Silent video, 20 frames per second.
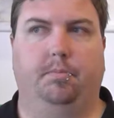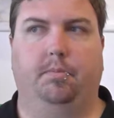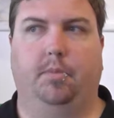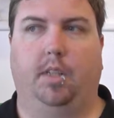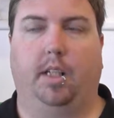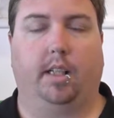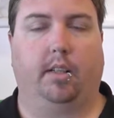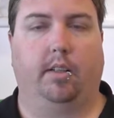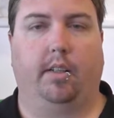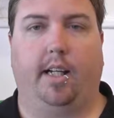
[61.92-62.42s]

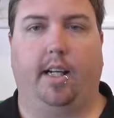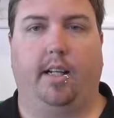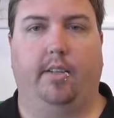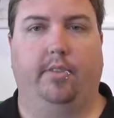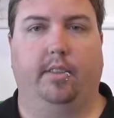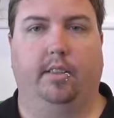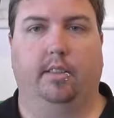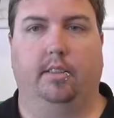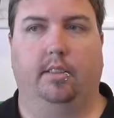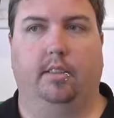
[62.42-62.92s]
I got out
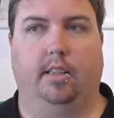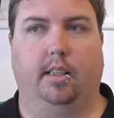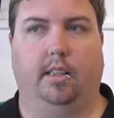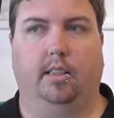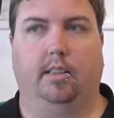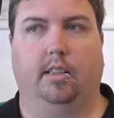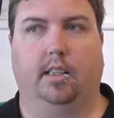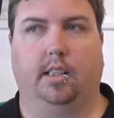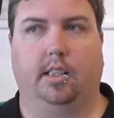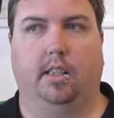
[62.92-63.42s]
of it.
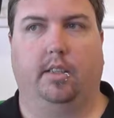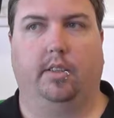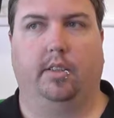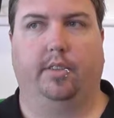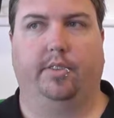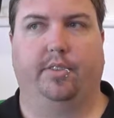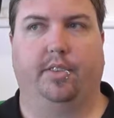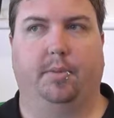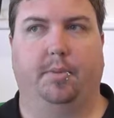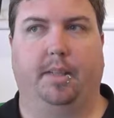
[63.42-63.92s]
I sold
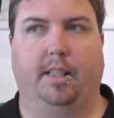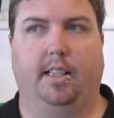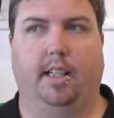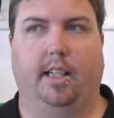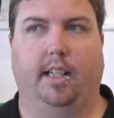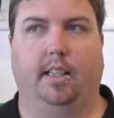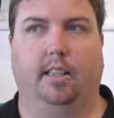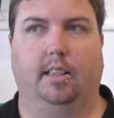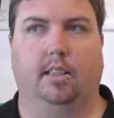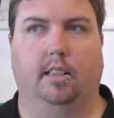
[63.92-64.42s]
off all my
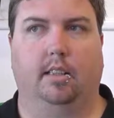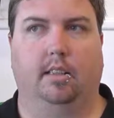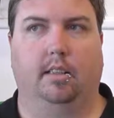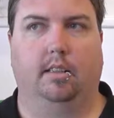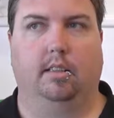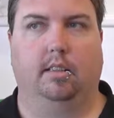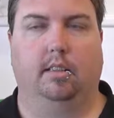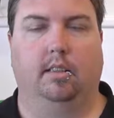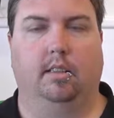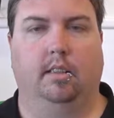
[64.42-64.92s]
tanks
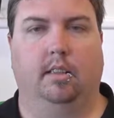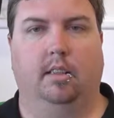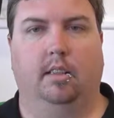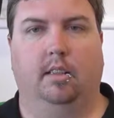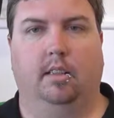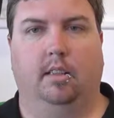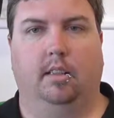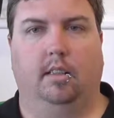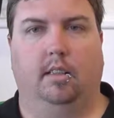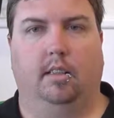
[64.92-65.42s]
and
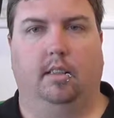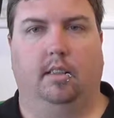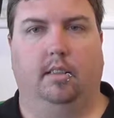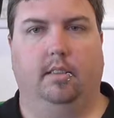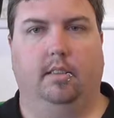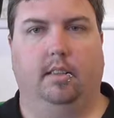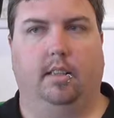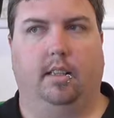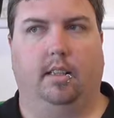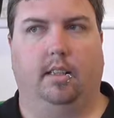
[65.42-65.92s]

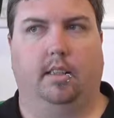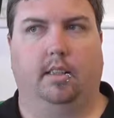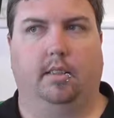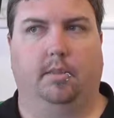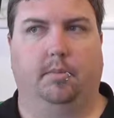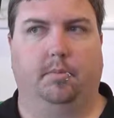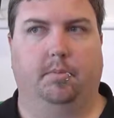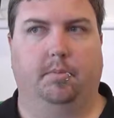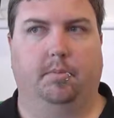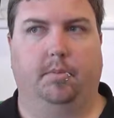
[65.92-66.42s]

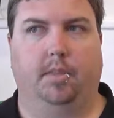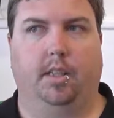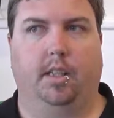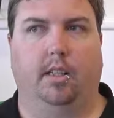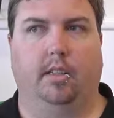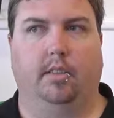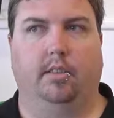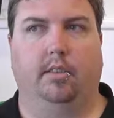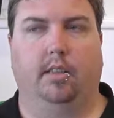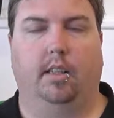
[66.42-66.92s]

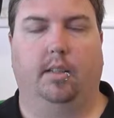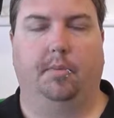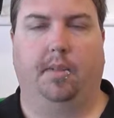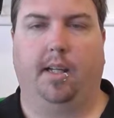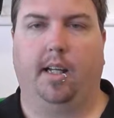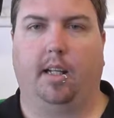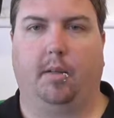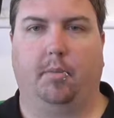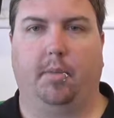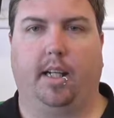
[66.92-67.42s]
I'm
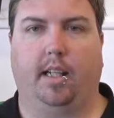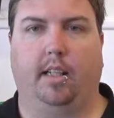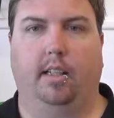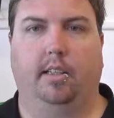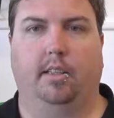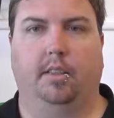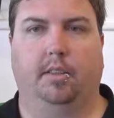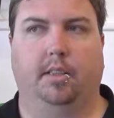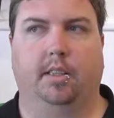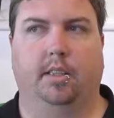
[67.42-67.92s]
getting back
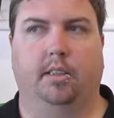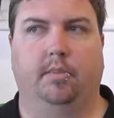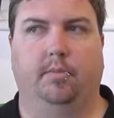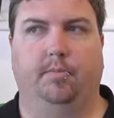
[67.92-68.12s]
into it,